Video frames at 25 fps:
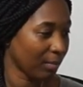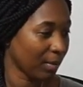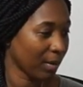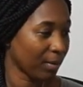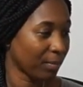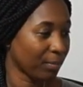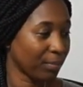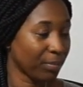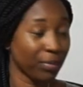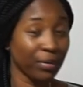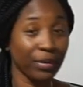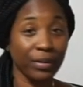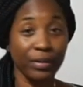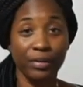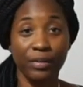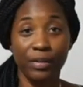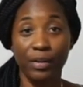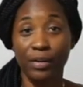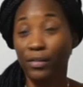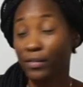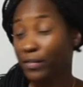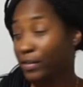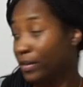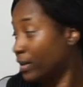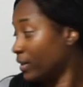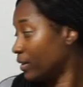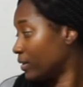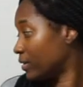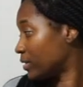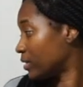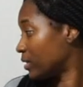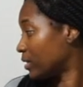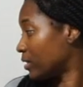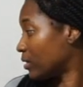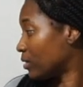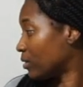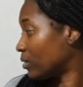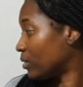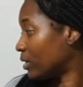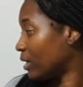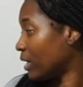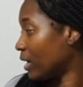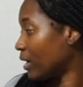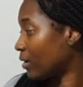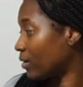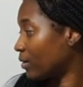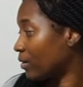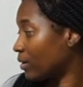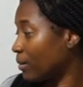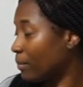my printer over here is going to go
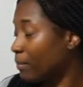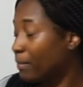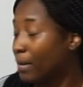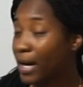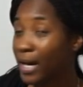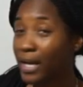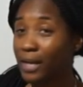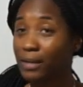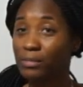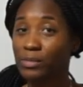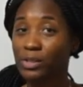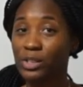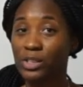down on the bottom